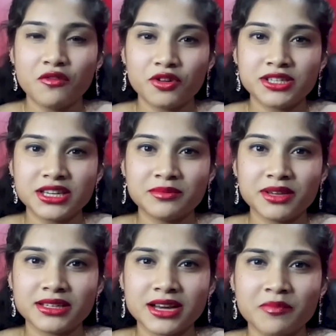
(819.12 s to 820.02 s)
for Team
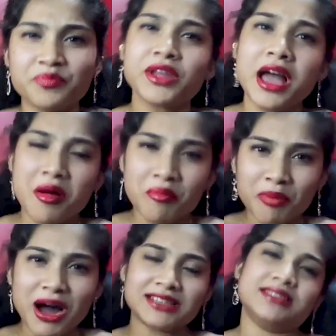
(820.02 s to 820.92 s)
India.
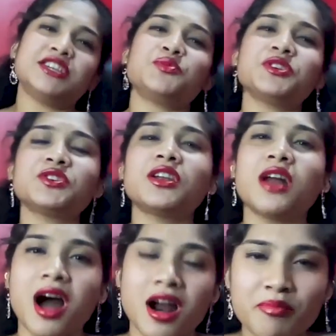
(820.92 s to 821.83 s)
But this was on
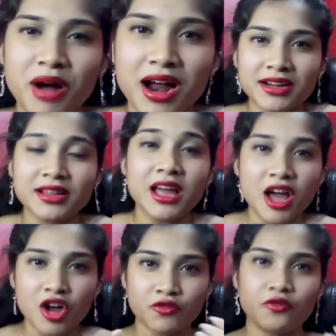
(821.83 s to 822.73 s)
our part.
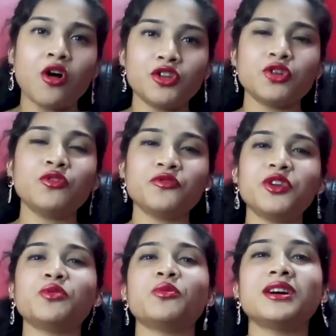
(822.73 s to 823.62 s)
For you
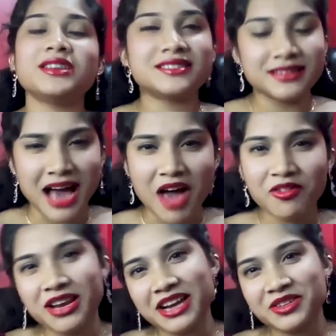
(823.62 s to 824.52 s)
viewers, I
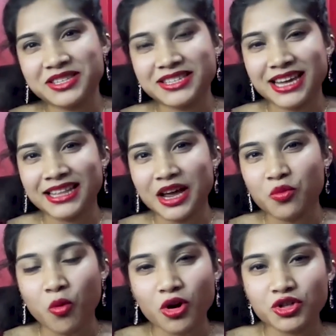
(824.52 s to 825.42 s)
would like to state
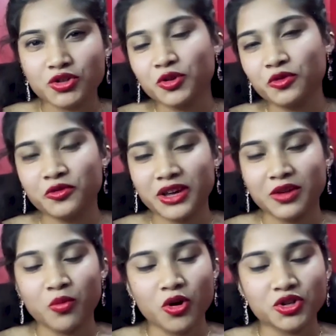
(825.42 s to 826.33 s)
that what do you
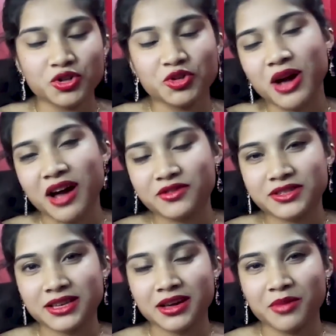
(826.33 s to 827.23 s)
feel? What do you have to
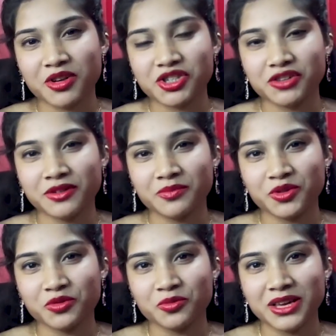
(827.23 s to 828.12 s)
say about Shivam
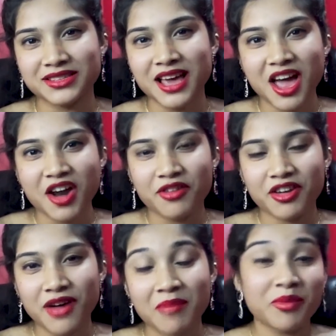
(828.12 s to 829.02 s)
Dube's
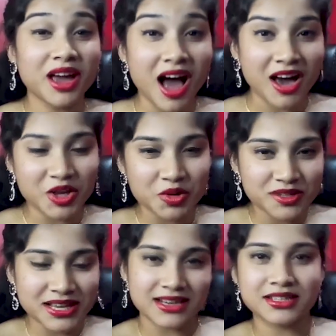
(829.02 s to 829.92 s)
revamping? Are you
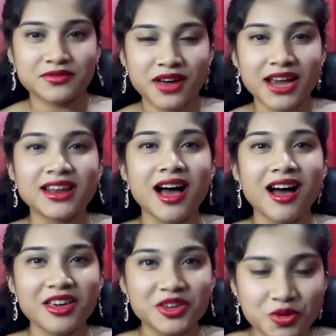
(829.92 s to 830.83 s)
satisfied?
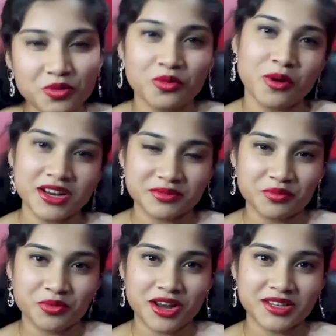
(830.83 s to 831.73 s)
Are you quite
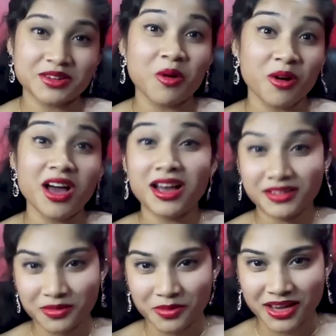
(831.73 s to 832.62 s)
impressed or
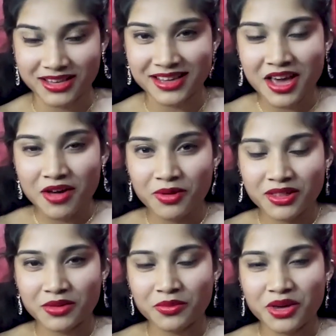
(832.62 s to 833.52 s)
otherwise
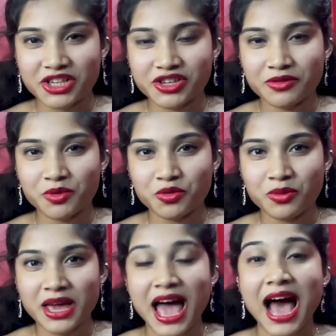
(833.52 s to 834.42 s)
with the way Shivam
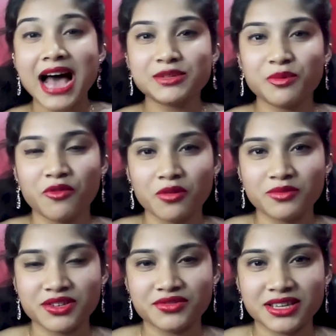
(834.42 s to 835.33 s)
Dube has
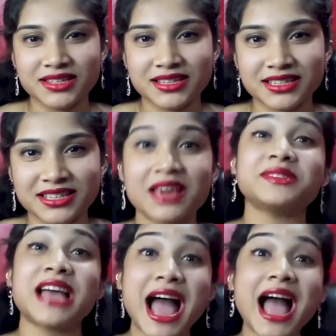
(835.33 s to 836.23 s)
performed in recent
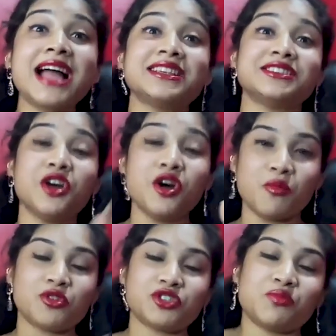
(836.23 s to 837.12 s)
times? And
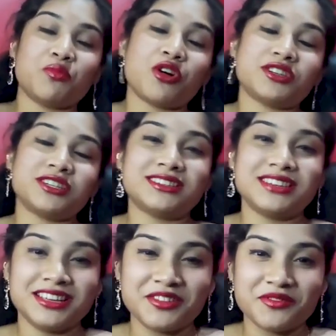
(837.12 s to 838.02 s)
most
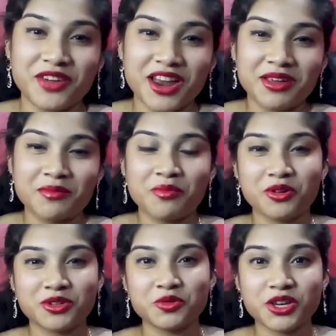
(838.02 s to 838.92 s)
importantly, the very
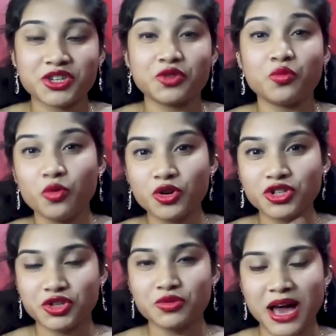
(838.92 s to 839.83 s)
important question,
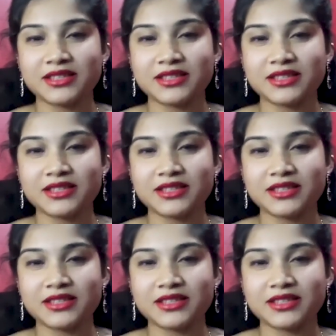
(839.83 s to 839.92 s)
would you